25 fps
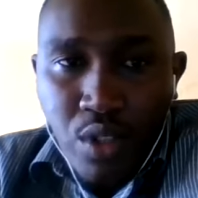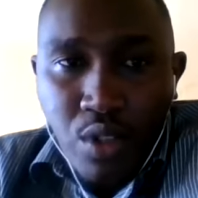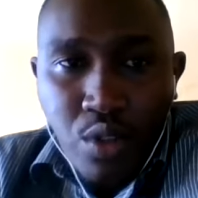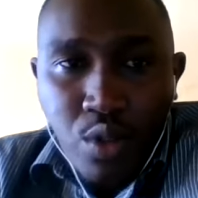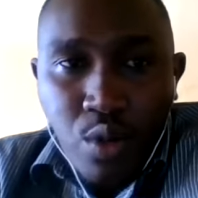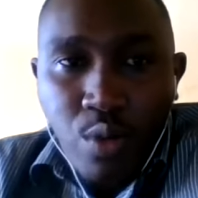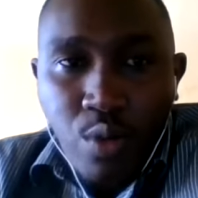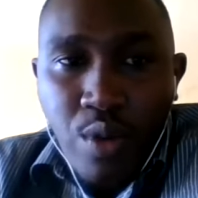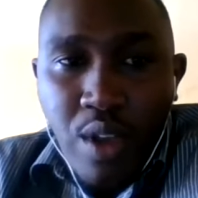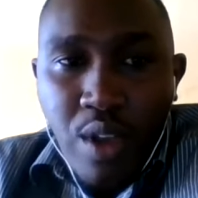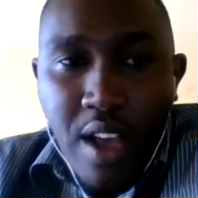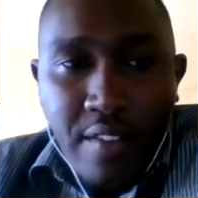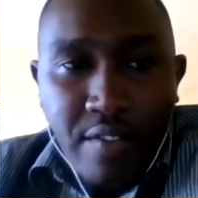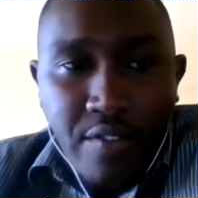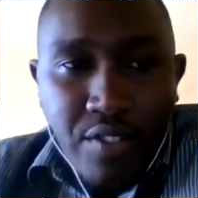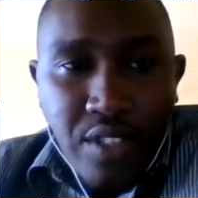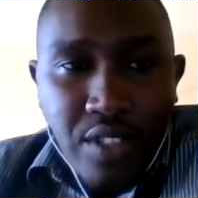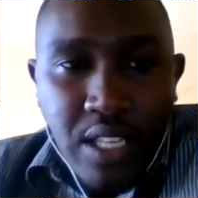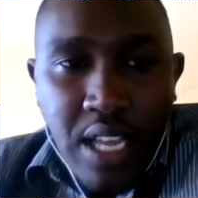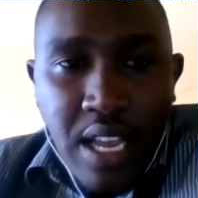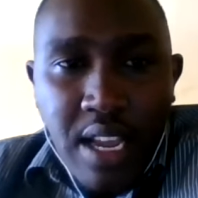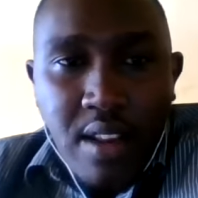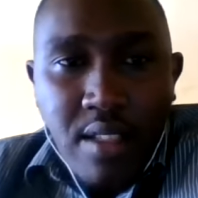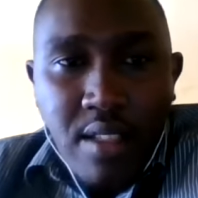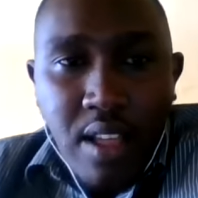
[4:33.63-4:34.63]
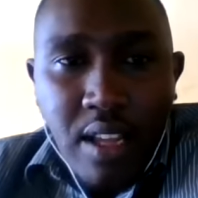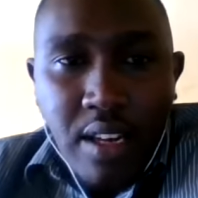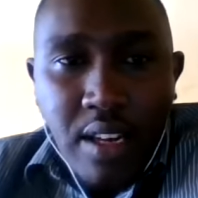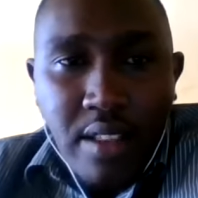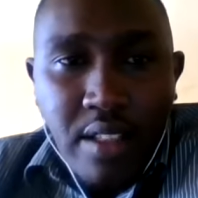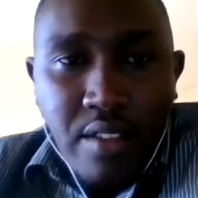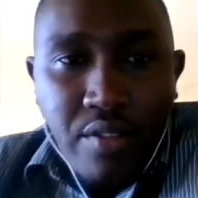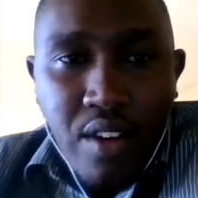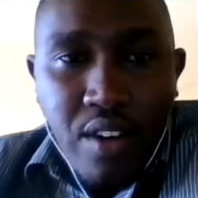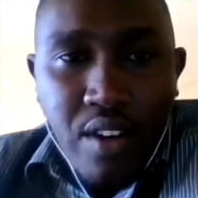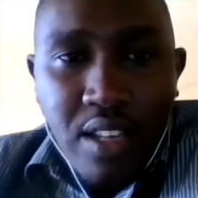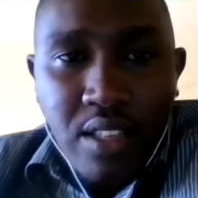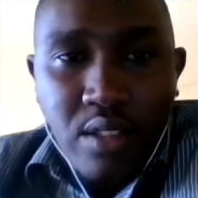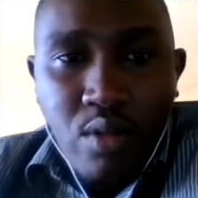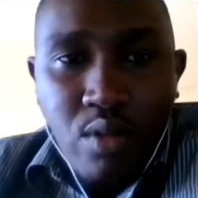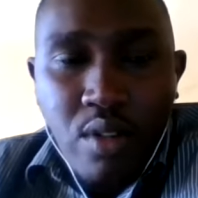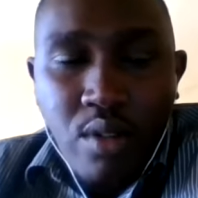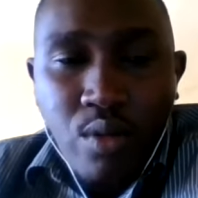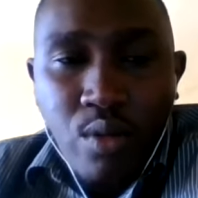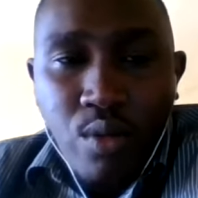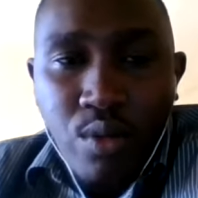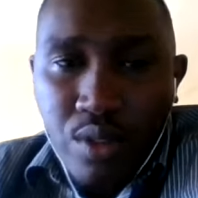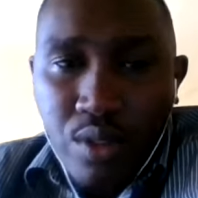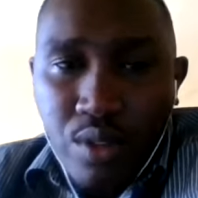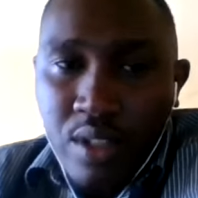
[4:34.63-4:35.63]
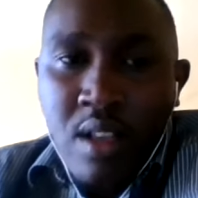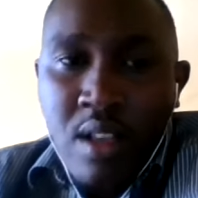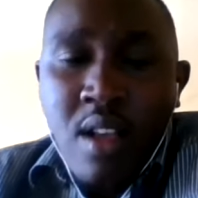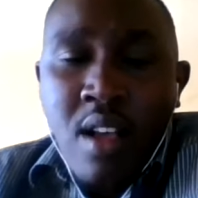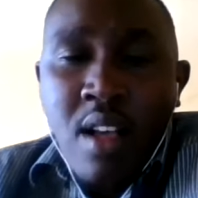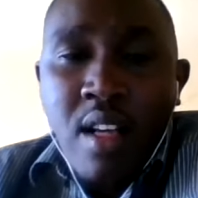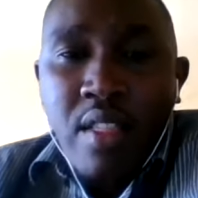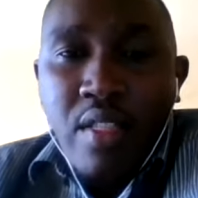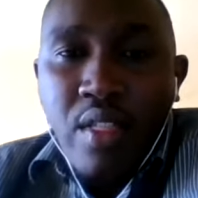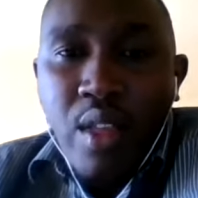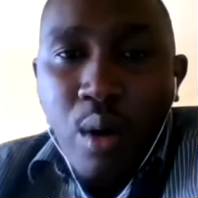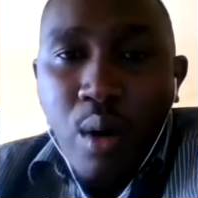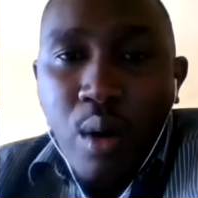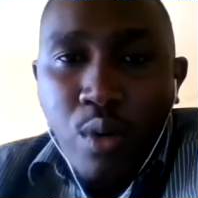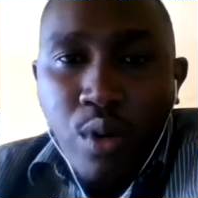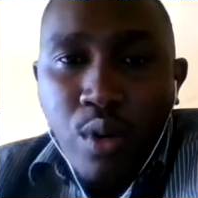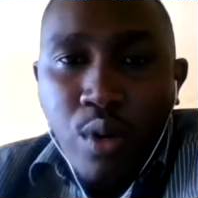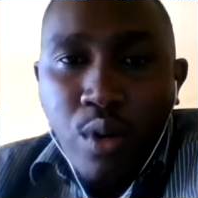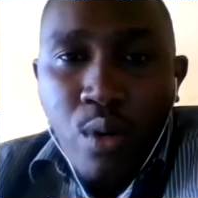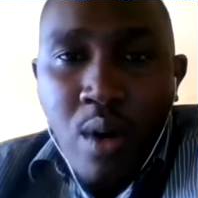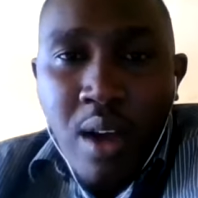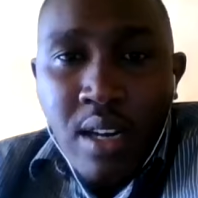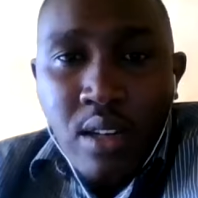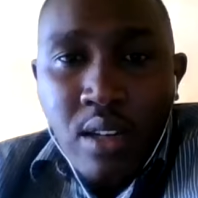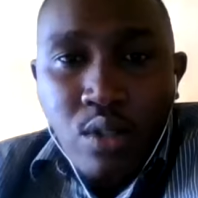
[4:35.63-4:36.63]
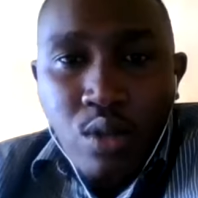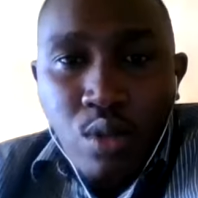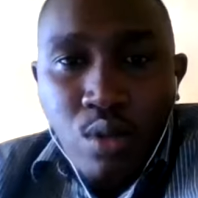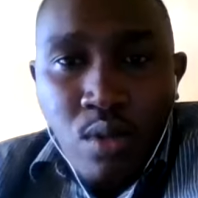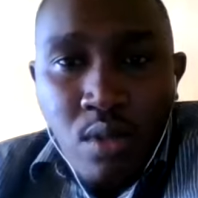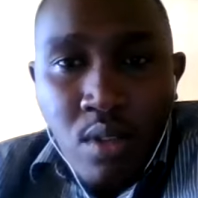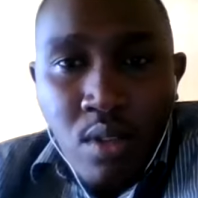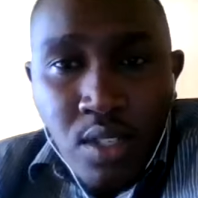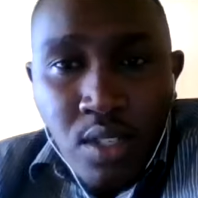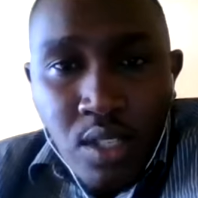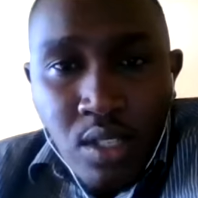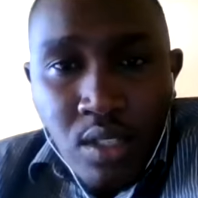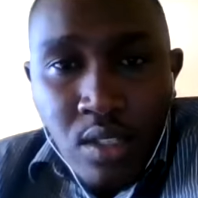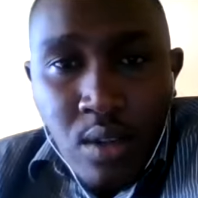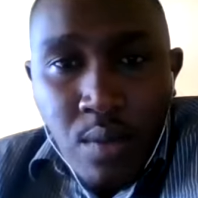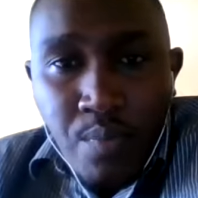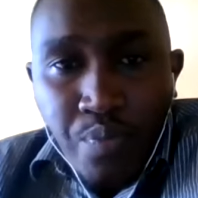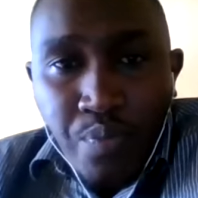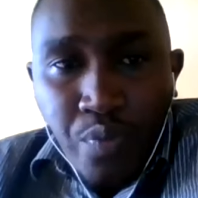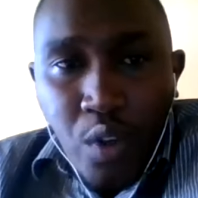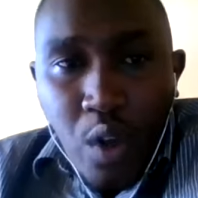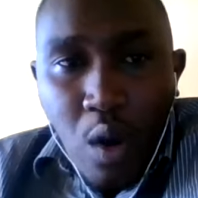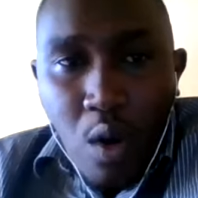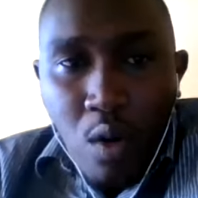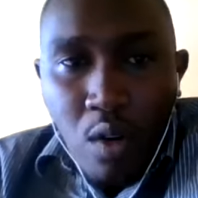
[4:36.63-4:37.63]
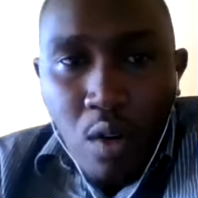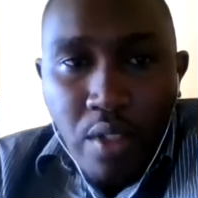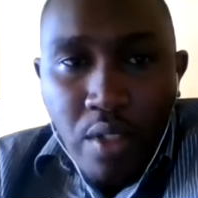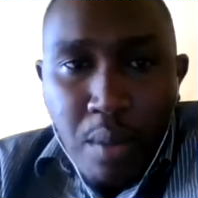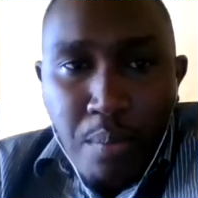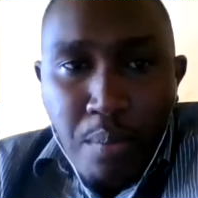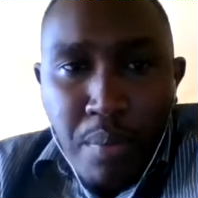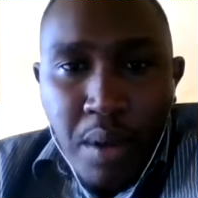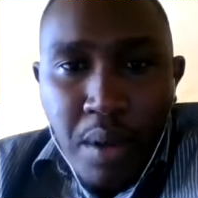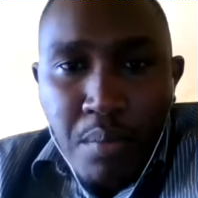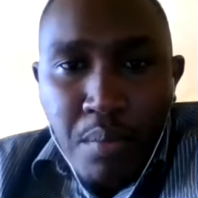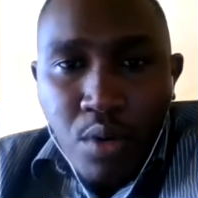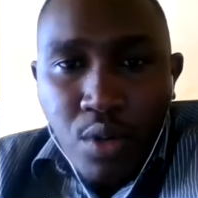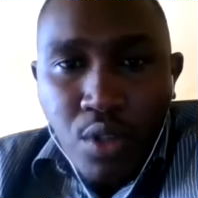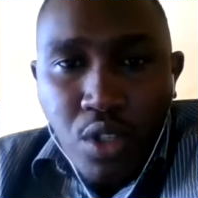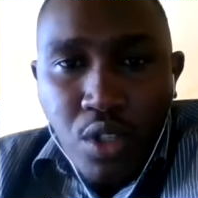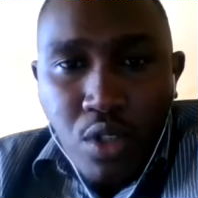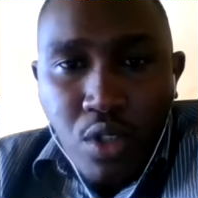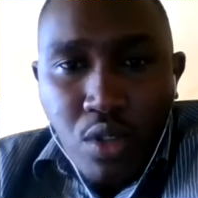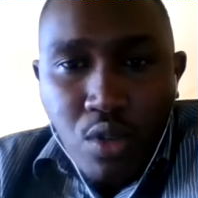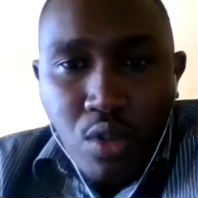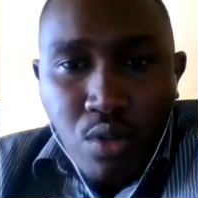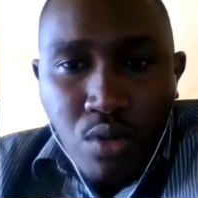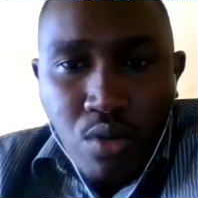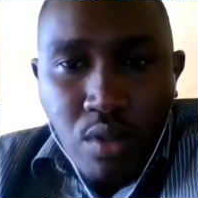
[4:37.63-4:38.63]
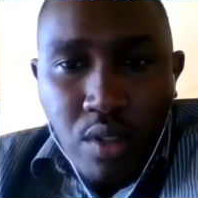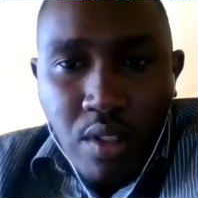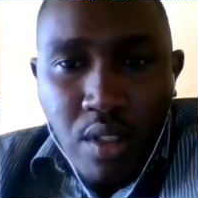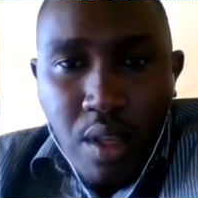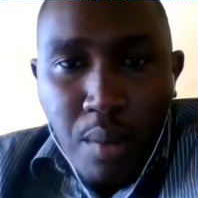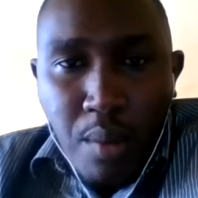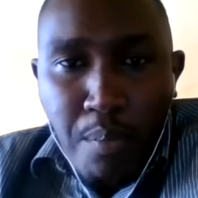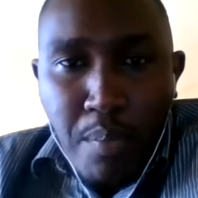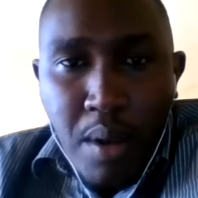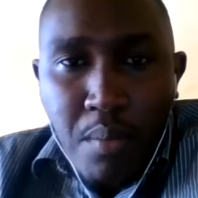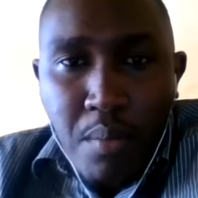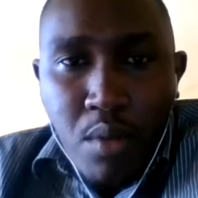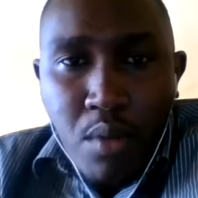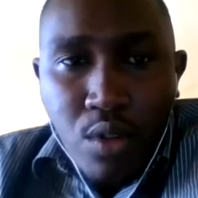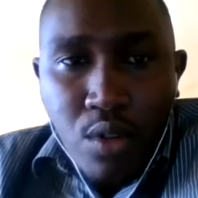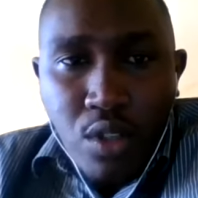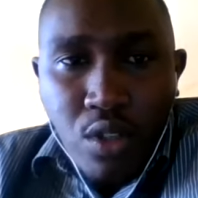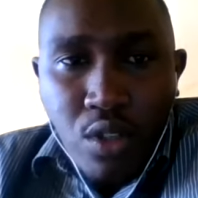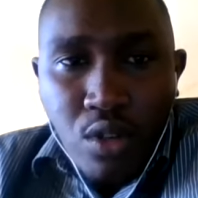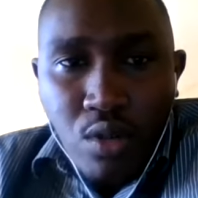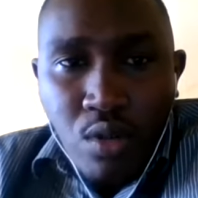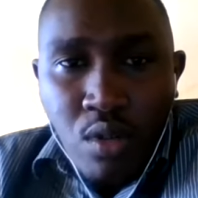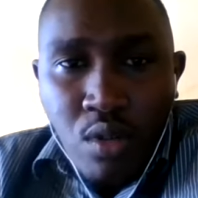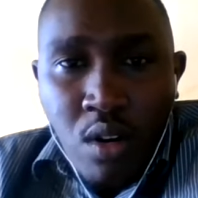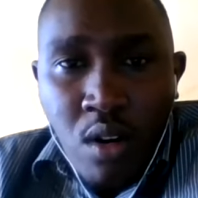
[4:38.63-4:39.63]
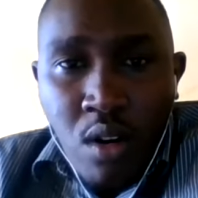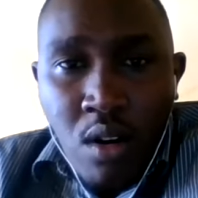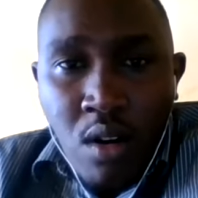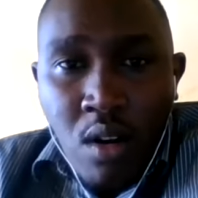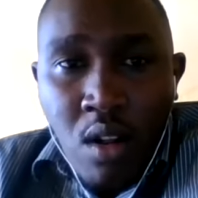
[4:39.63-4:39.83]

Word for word: So we have said that the first one was the Oldowan tools or the pebbles, to, the pebbles tool,